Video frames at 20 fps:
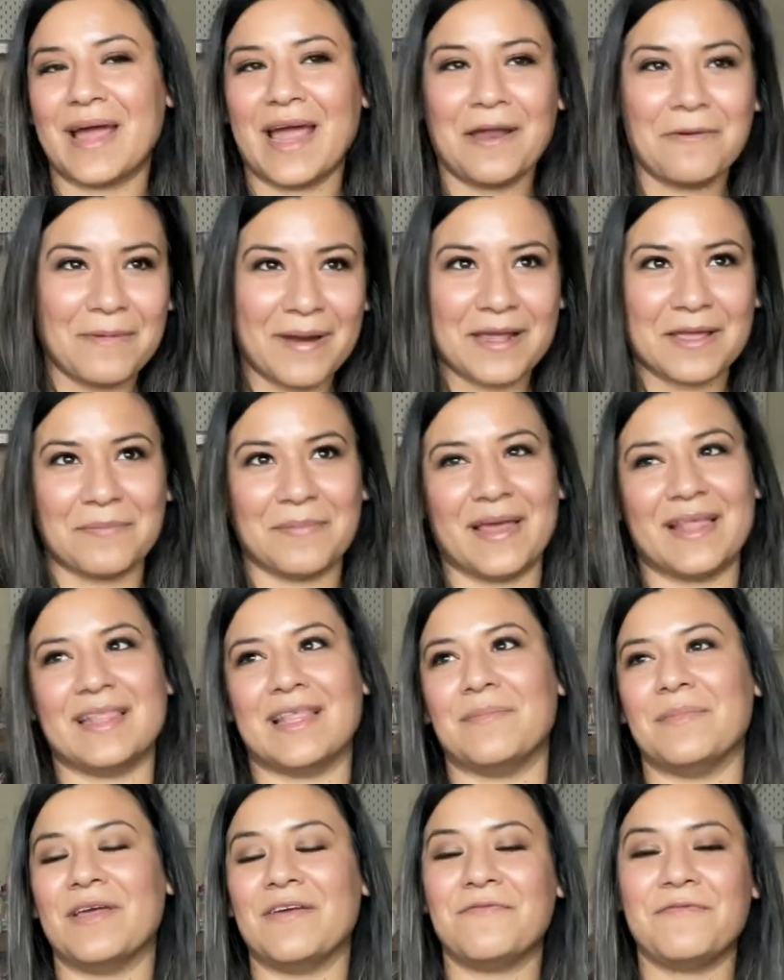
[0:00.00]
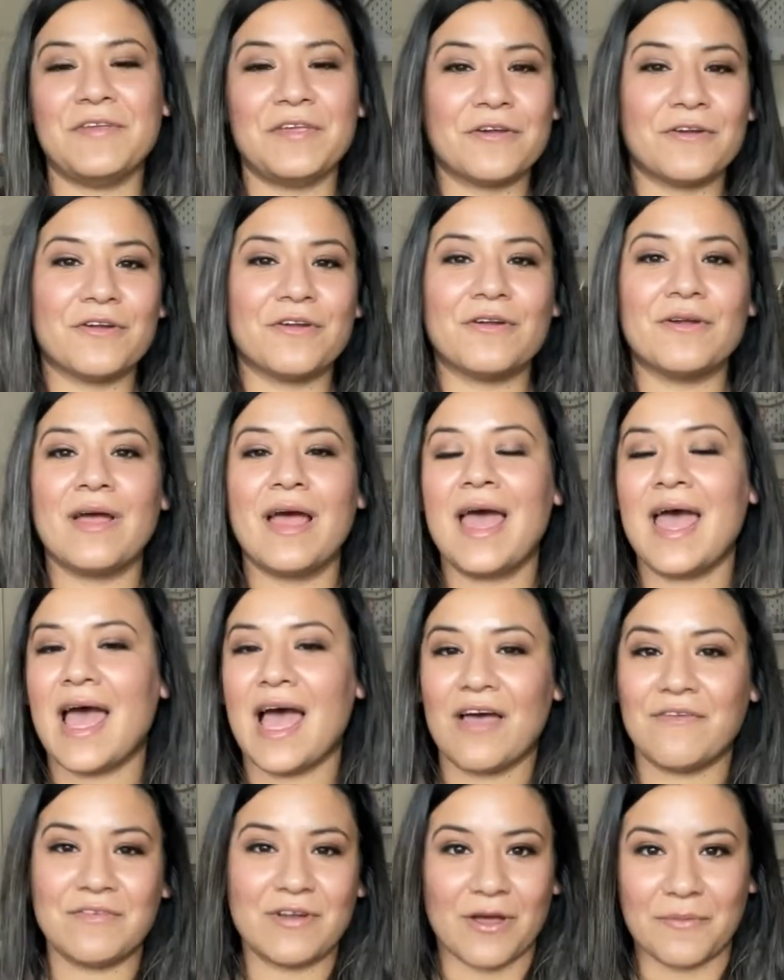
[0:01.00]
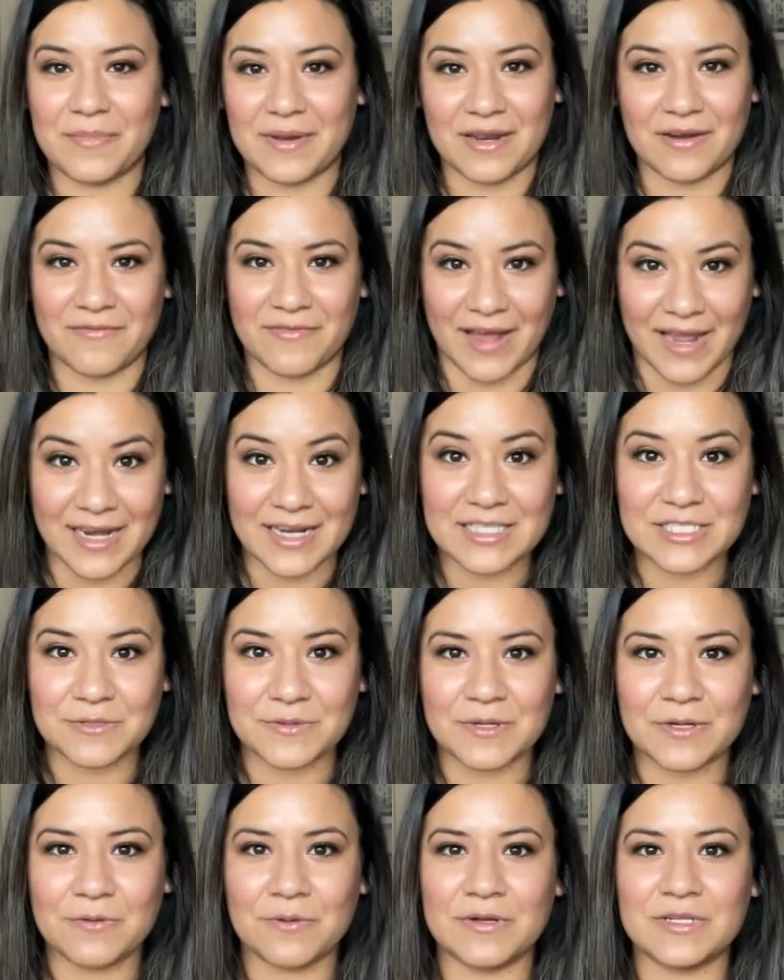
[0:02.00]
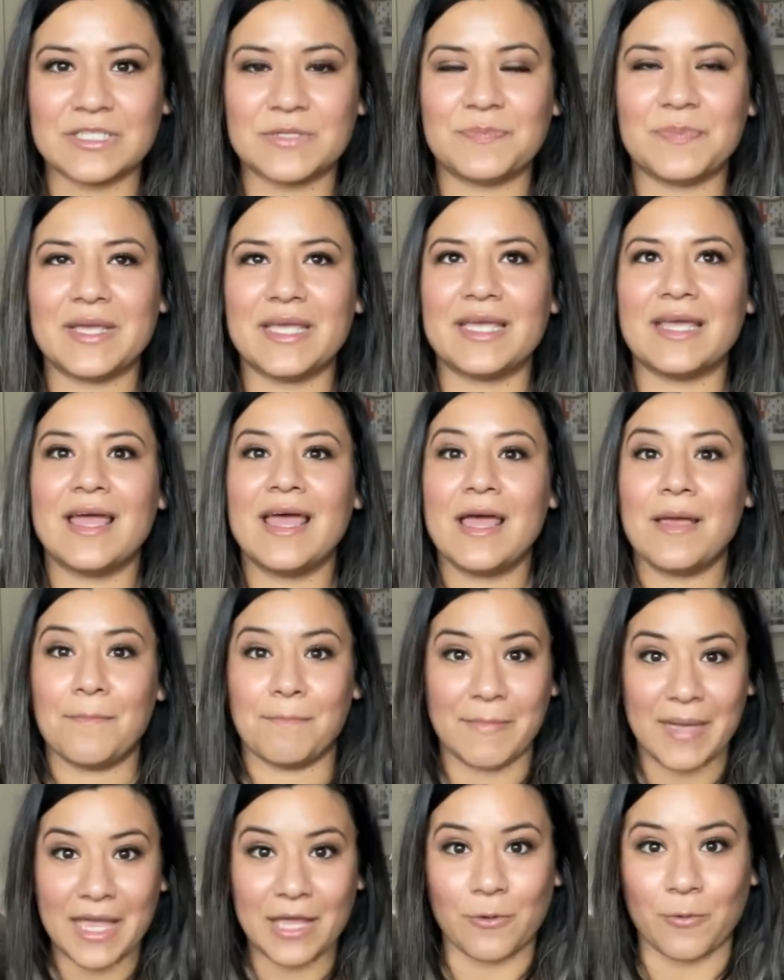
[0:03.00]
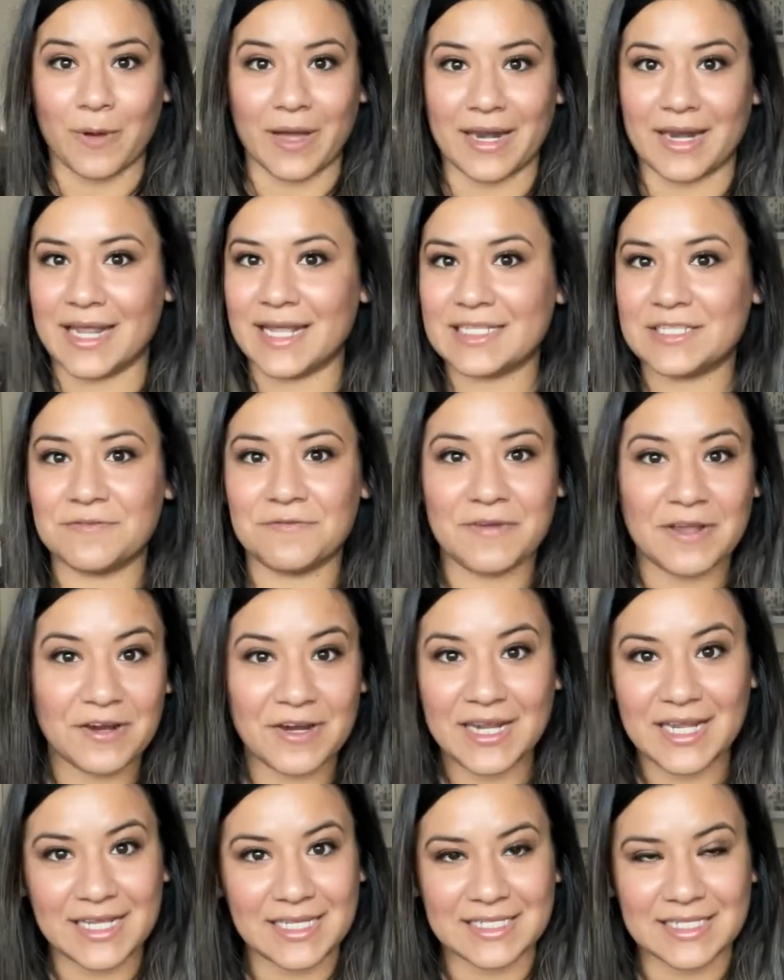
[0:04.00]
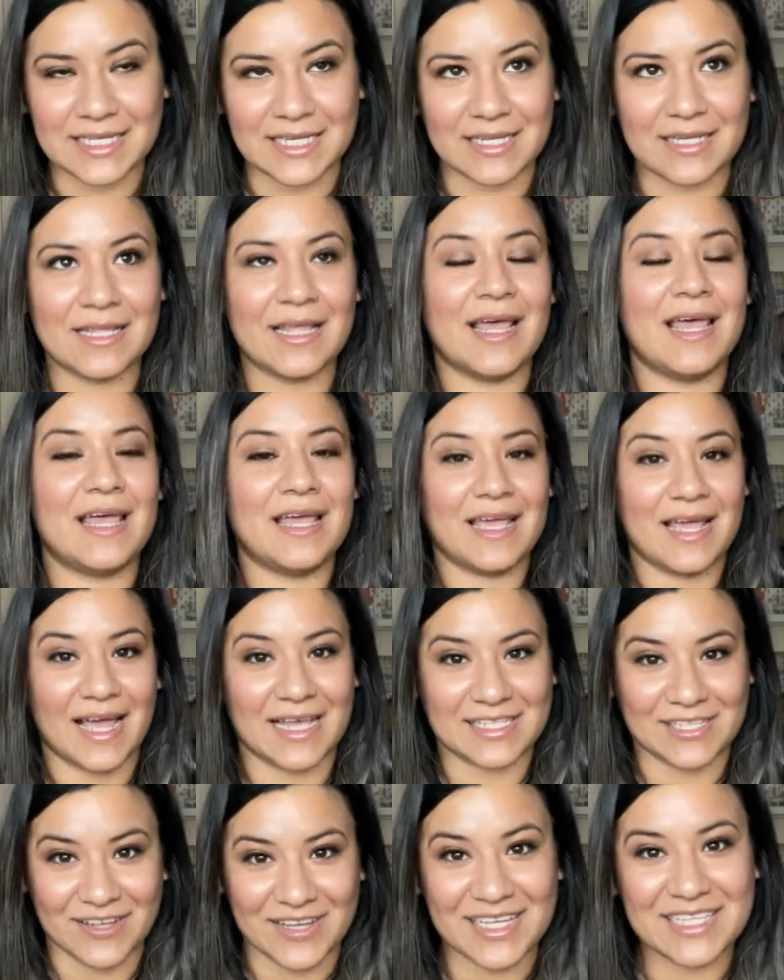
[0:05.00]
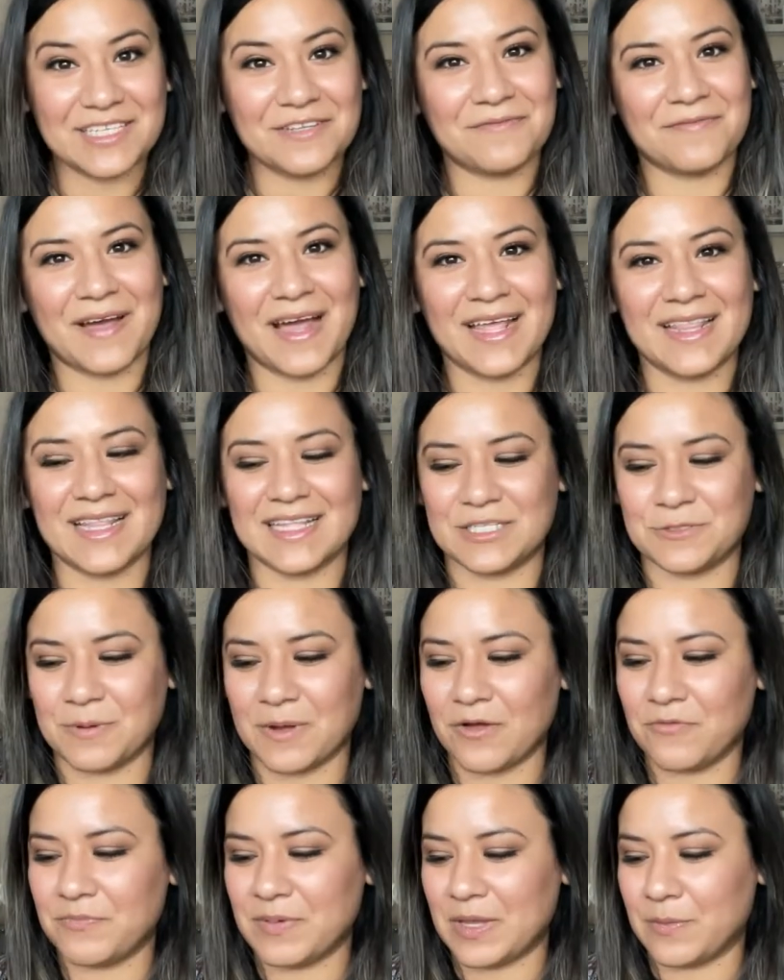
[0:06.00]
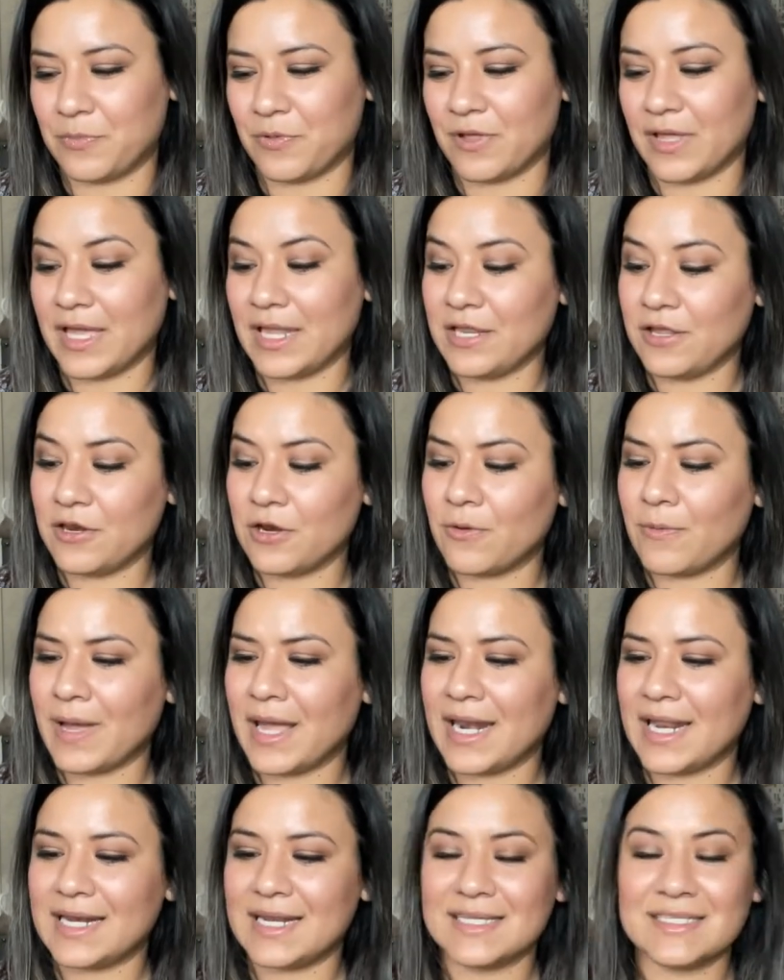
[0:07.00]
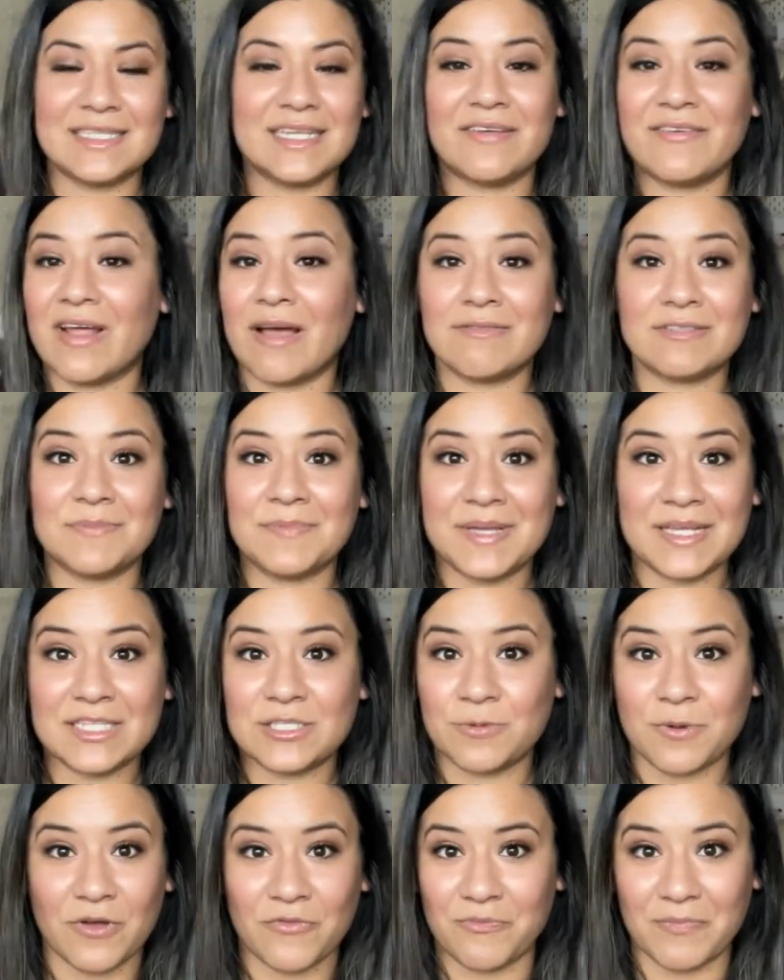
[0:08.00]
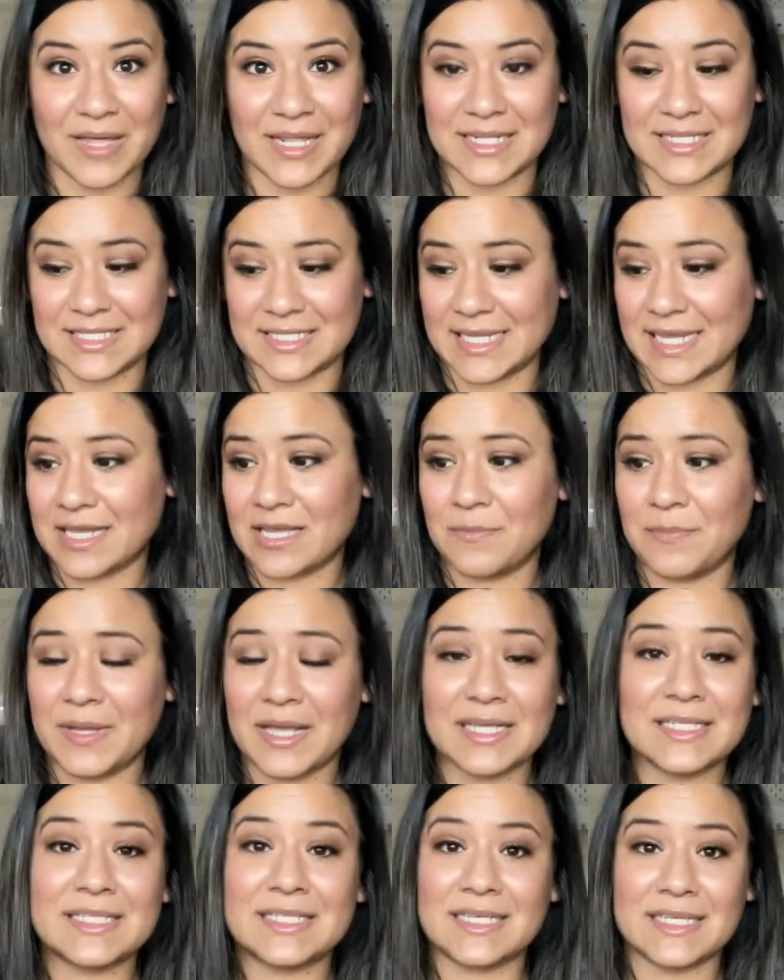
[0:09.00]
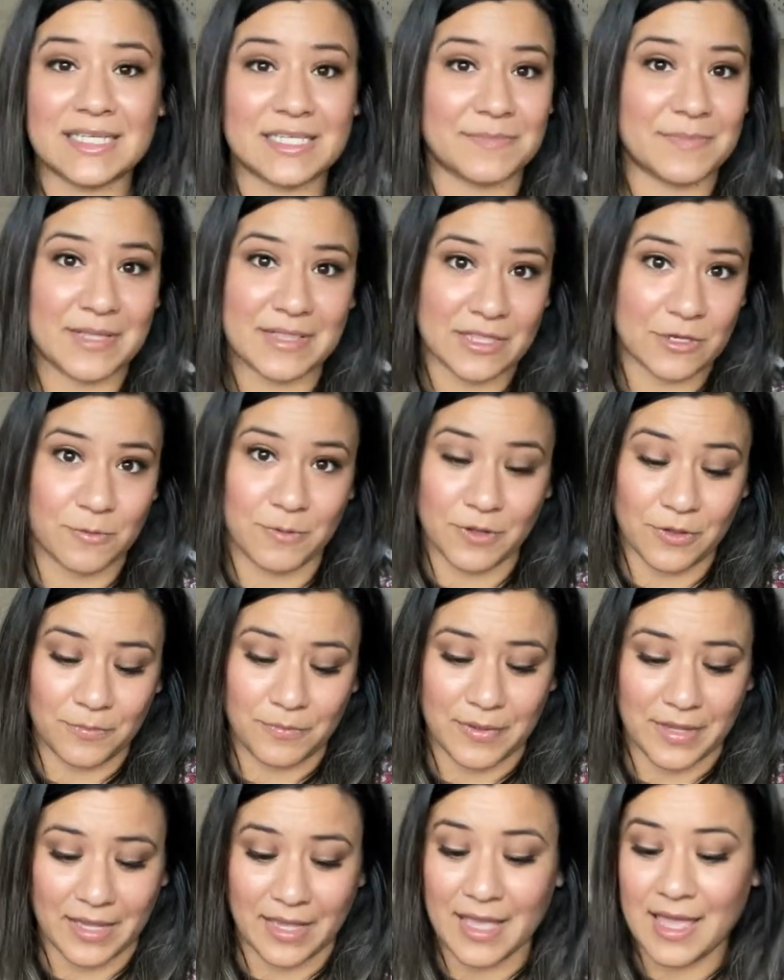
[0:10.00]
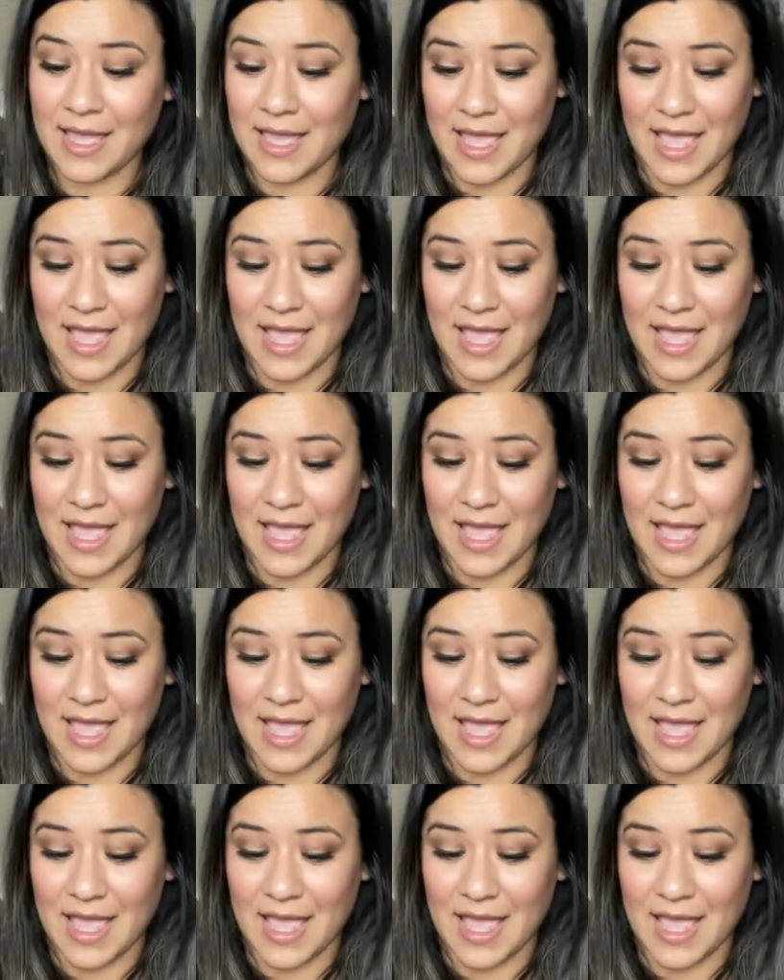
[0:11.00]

I recommend them. If you have not been invited to a quilt bee, make one. It's very easy as long as you find the 12 people. And you know what? It doesn't even have to be 12 months. It could be a six month quilt bee.